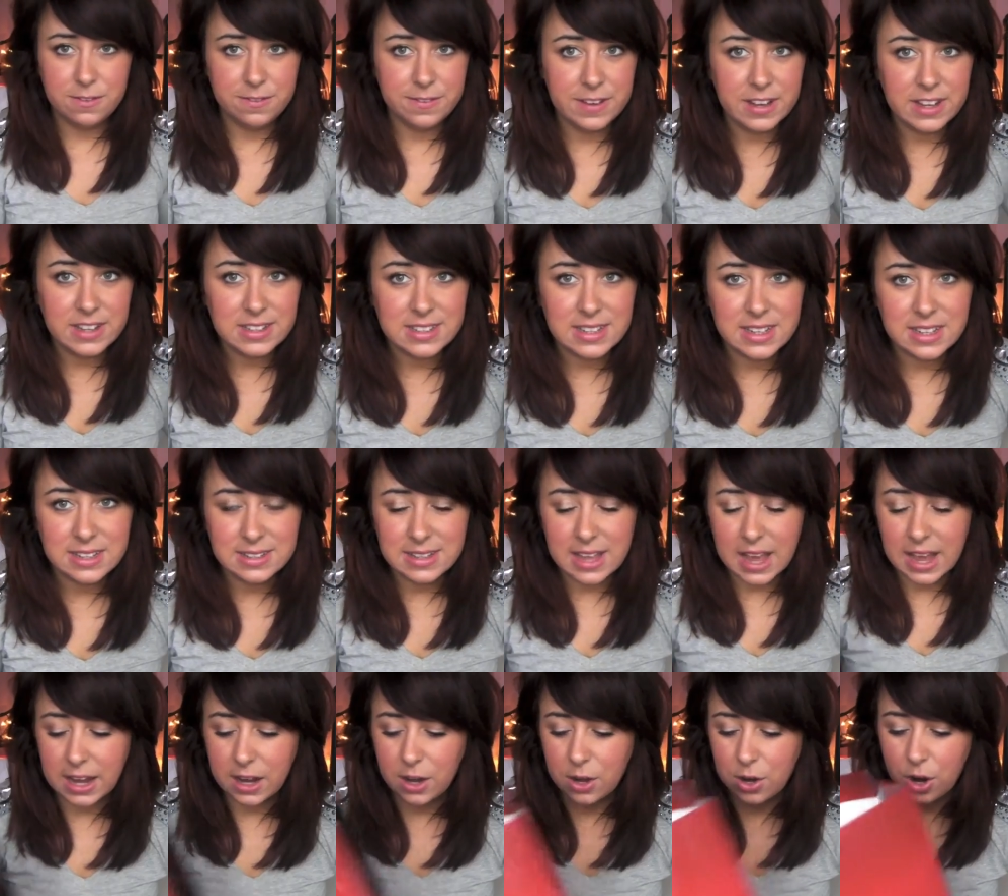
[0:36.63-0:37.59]
First things
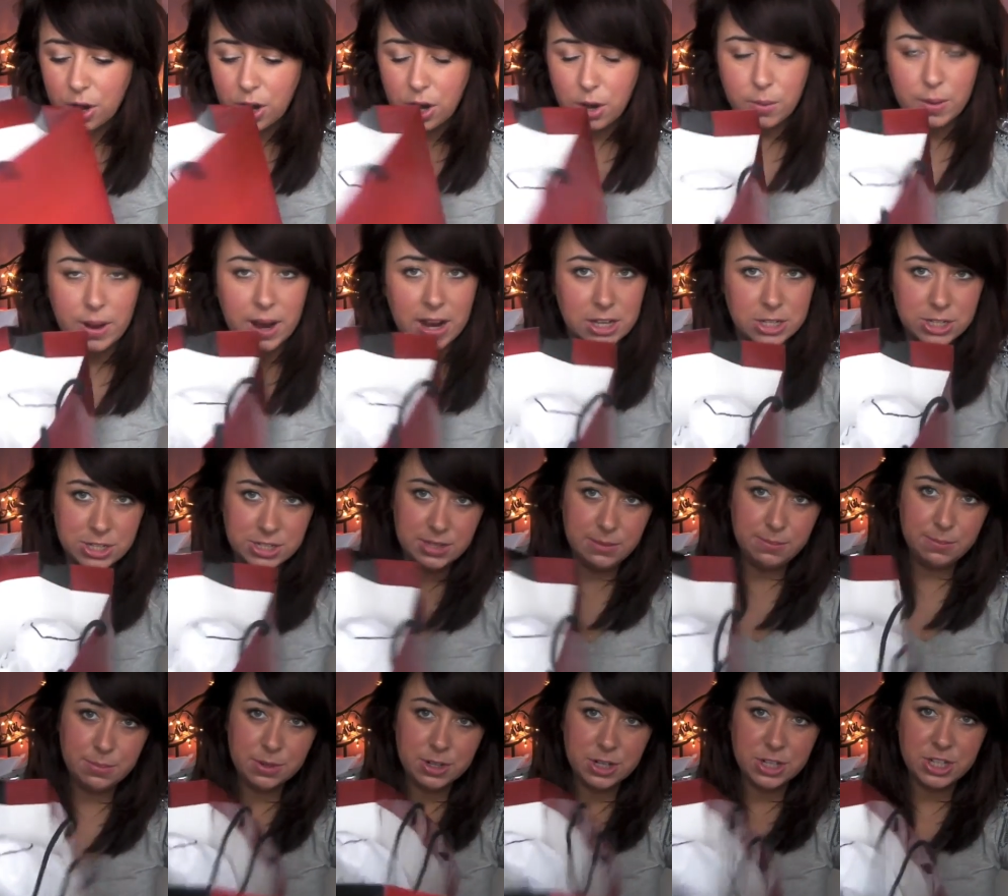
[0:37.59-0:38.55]
that I got were
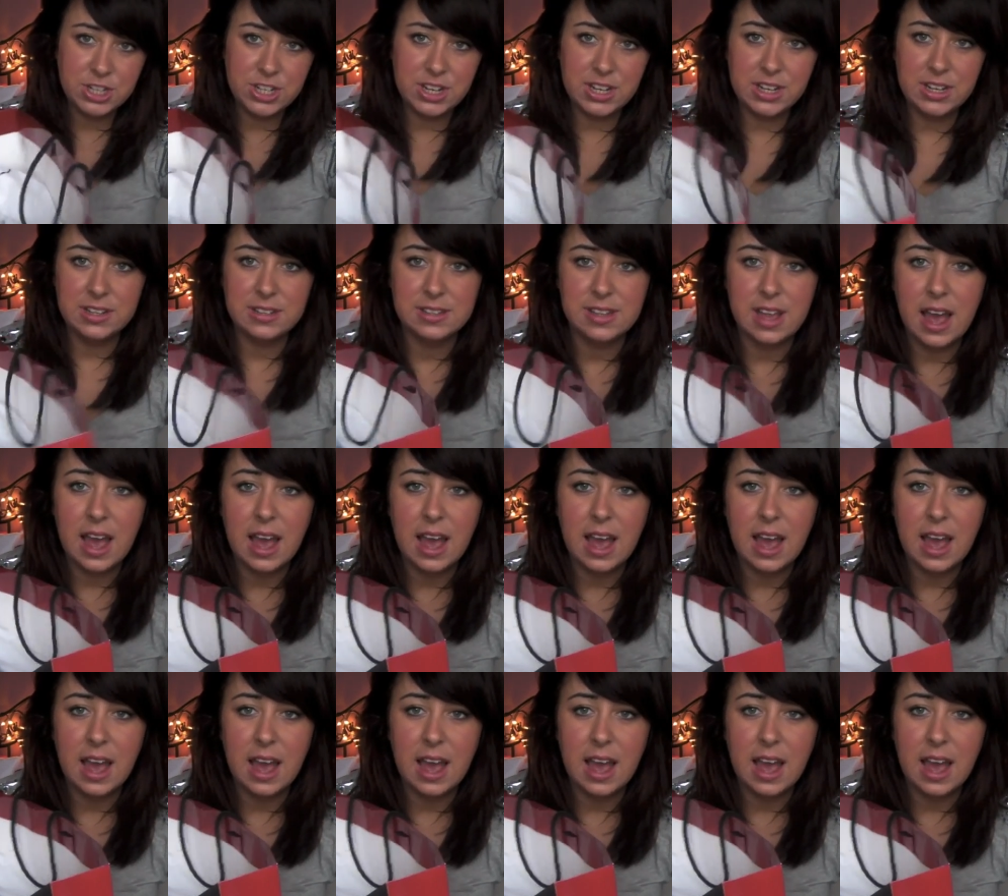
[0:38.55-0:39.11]
actually brushes,